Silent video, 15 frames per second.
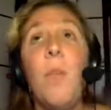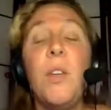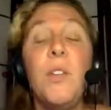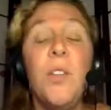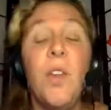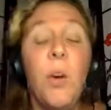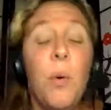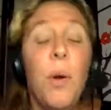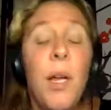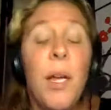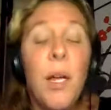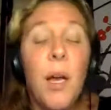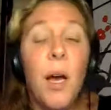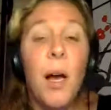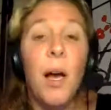So
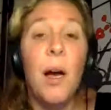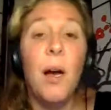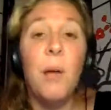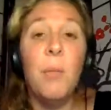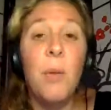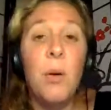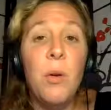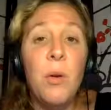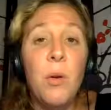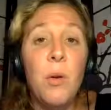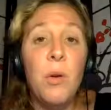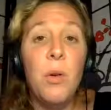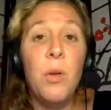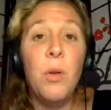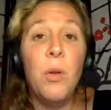um
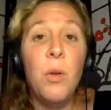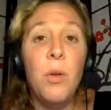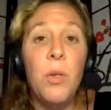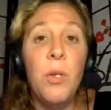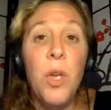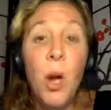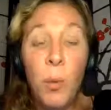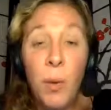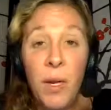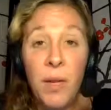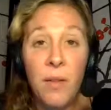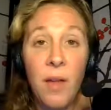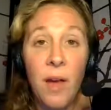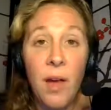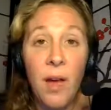
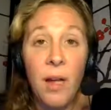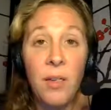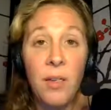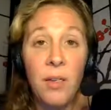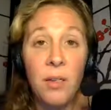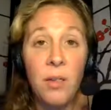knowing that,